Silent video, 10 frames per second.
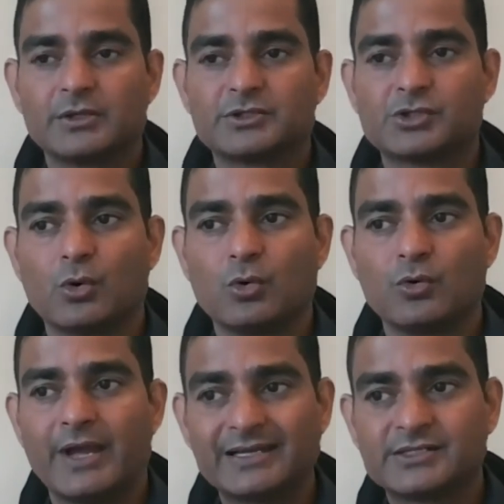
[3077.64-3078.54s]

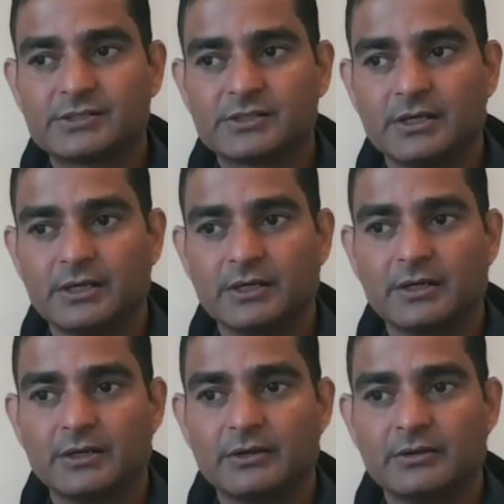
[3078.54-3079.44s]
So that
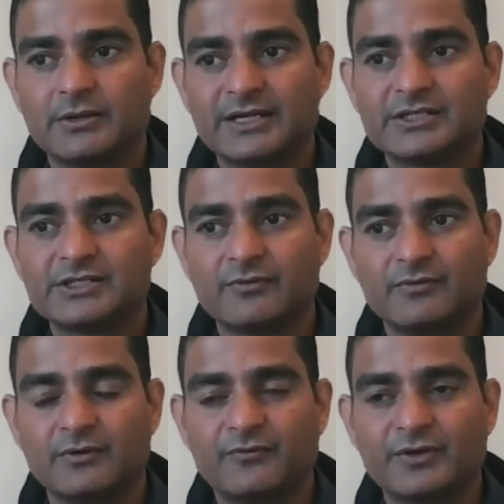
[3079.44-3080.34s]
is
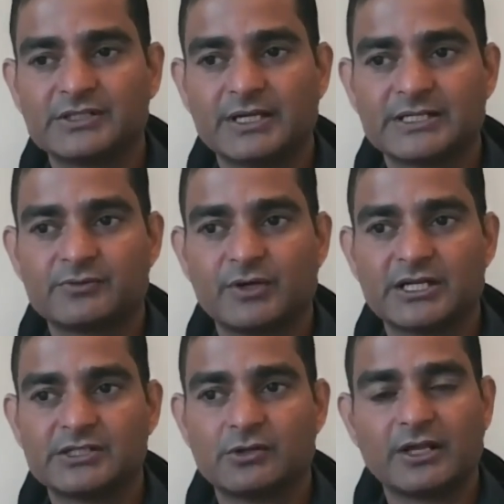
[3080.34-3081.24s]
the difference as far
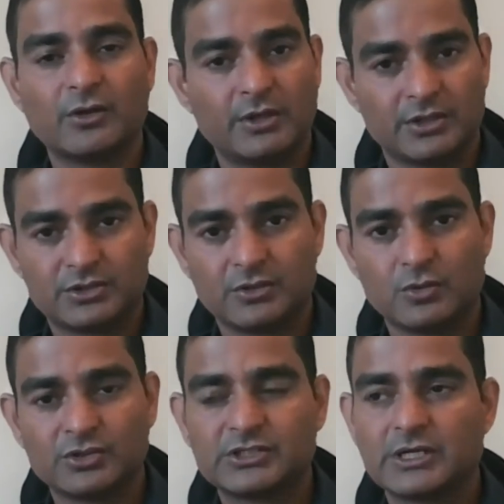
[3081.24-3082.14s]
as the regulation
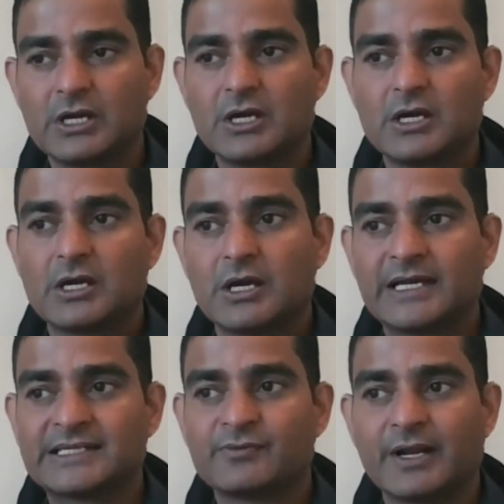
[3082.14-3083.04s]
goes.
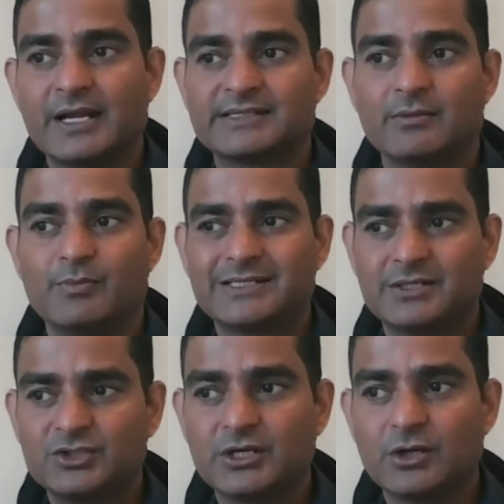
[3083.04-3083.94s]
As far as the
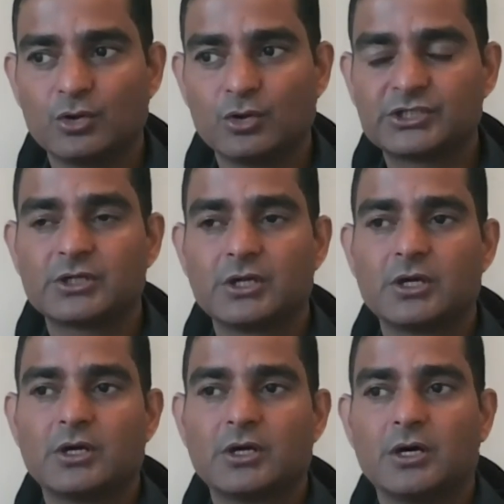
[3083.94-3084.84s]
messaging goes,
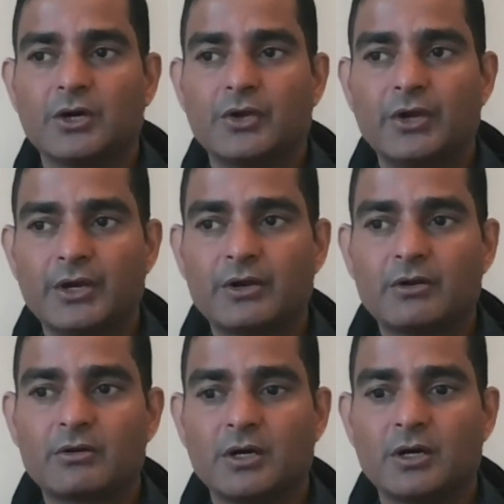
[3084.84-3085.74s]
here,
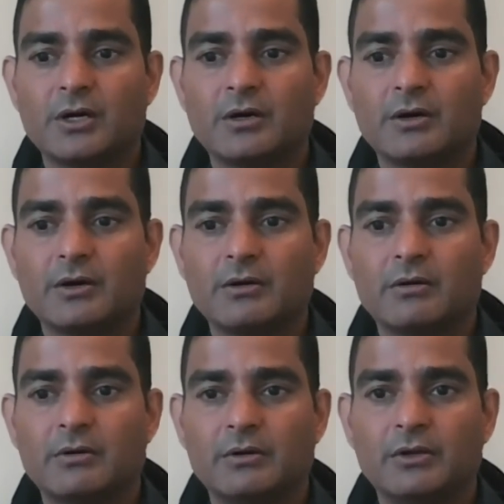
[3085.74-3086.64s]

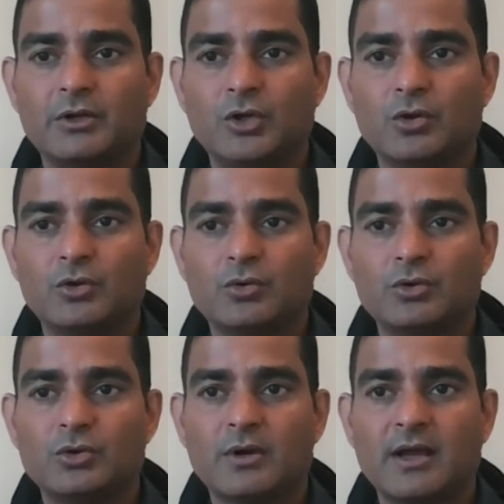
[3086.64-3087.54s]

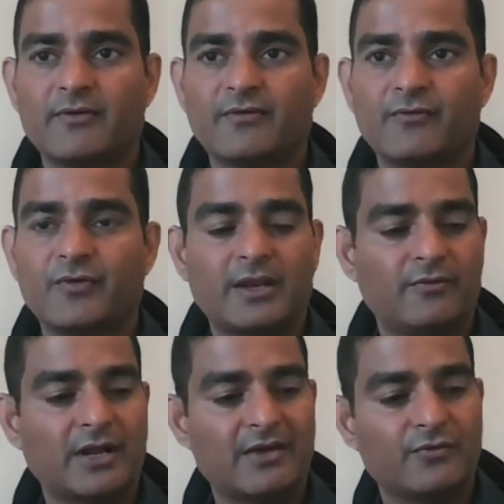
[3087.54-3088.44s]
you have a very
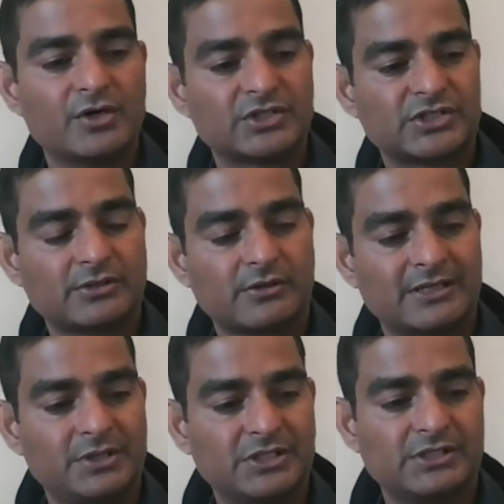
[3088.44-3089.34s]
diverse
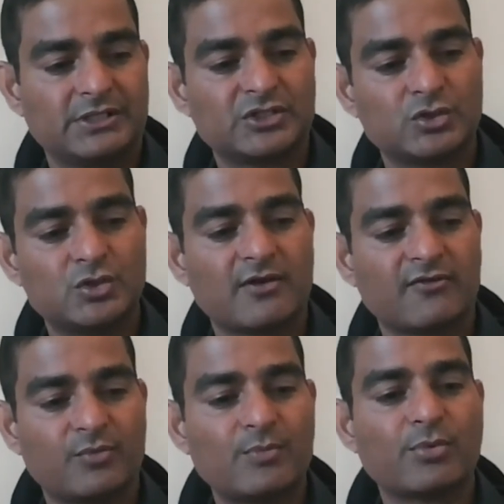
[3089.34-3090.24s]
ethnicity. So you
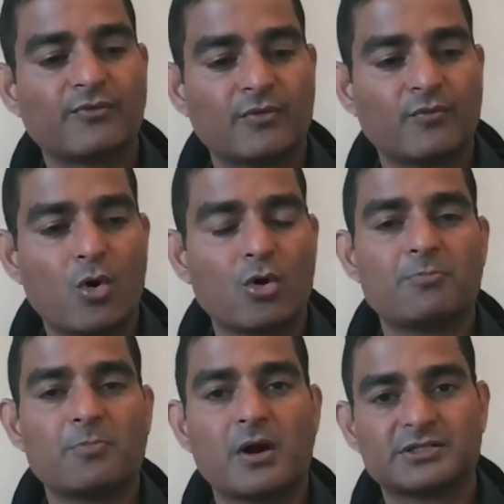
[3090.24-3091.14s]
have people from all
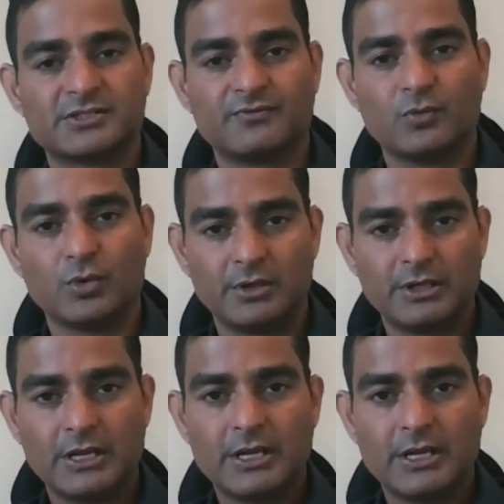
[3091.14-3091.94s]
parts of the world.